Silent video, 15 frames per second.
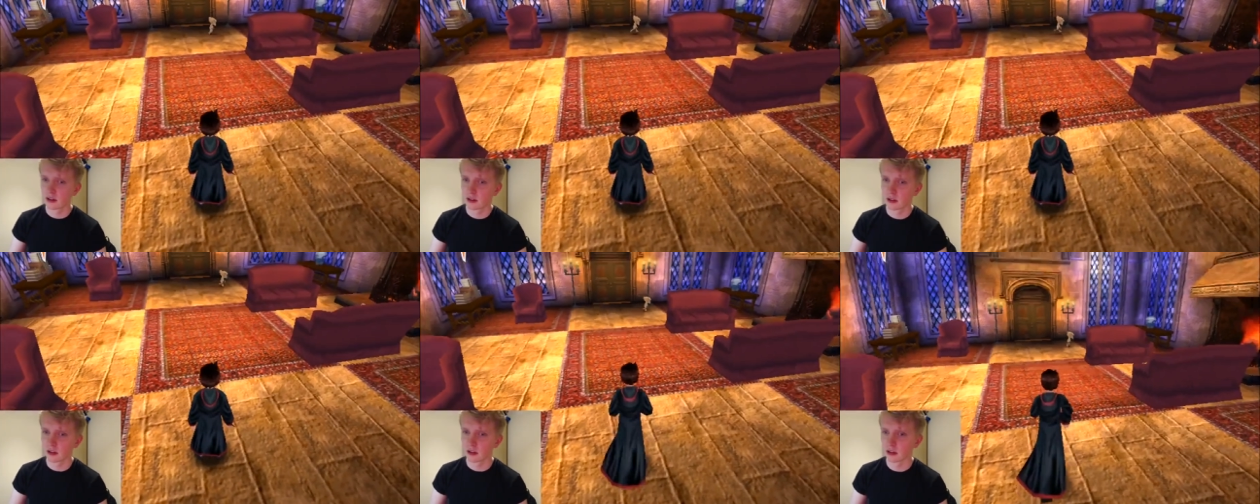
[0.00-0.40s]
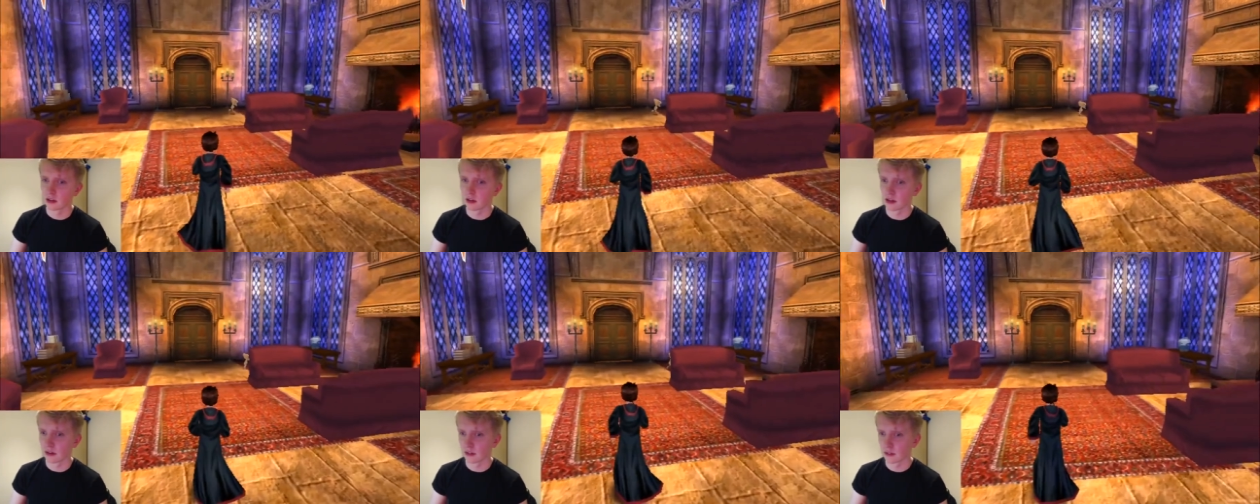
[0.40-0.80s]

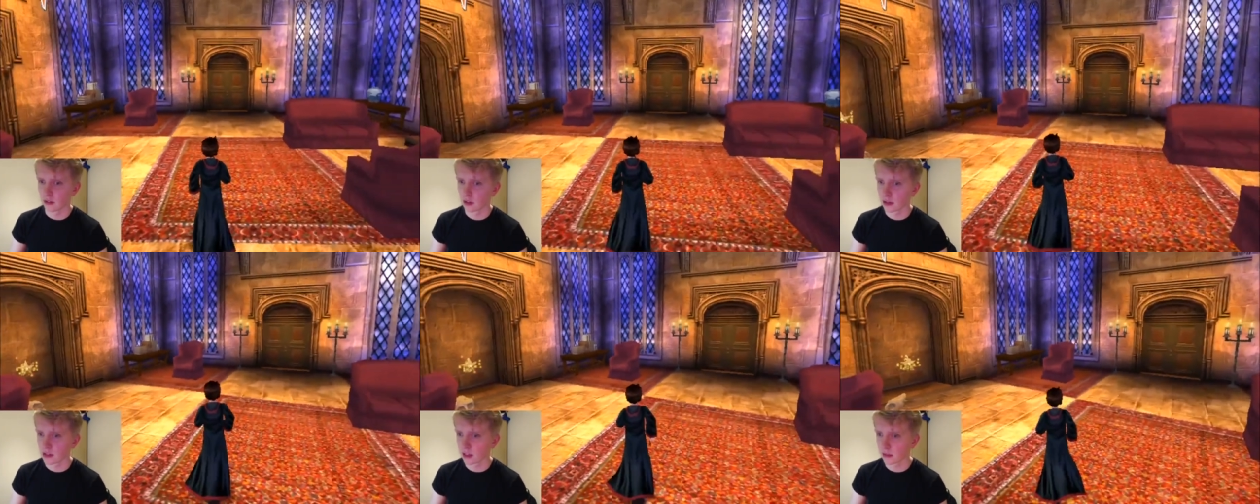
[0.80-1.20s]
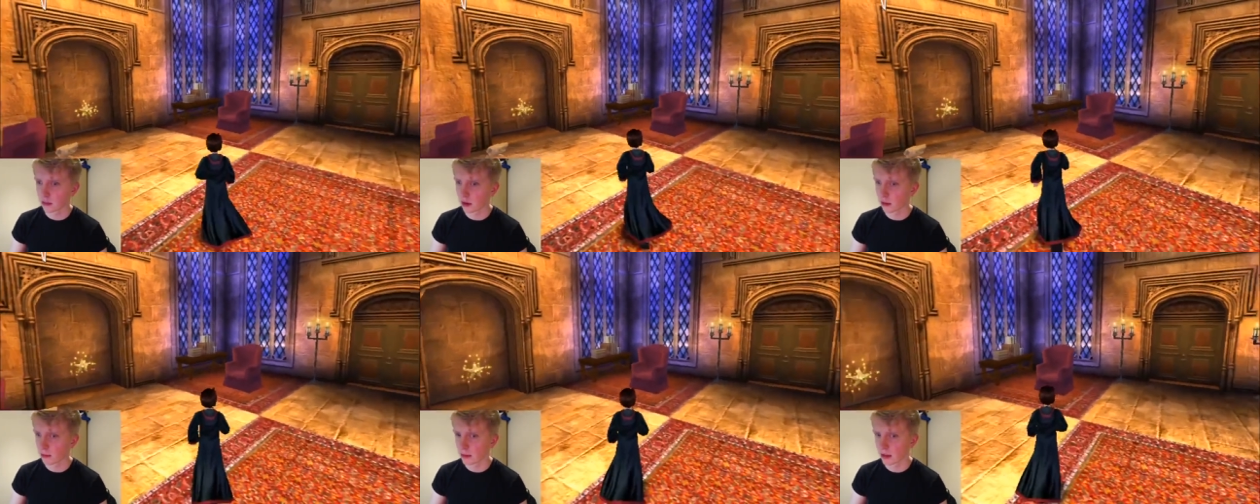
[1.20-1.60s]
Uh, they take
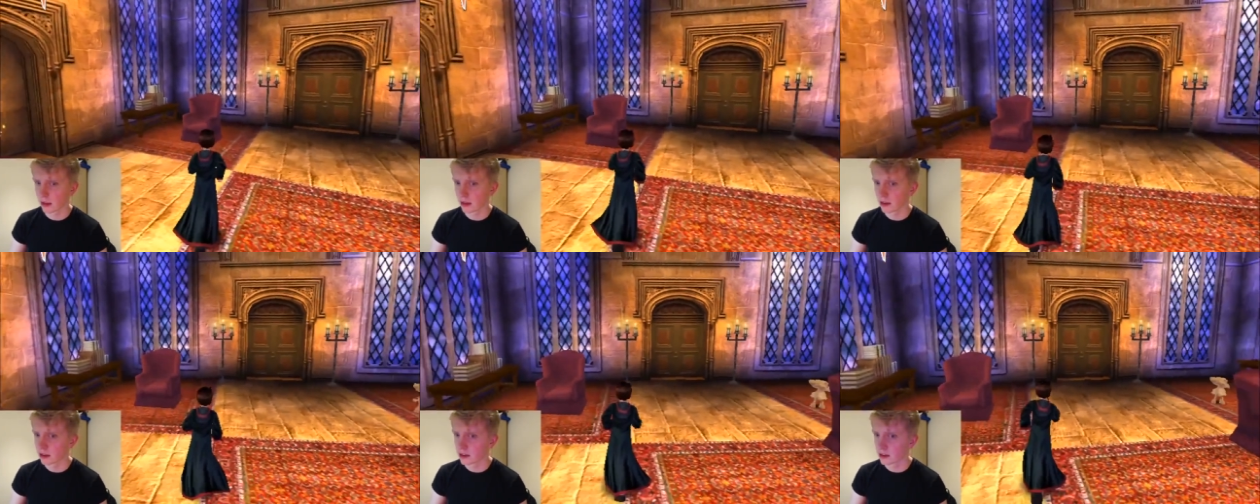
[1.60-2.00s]
my beans.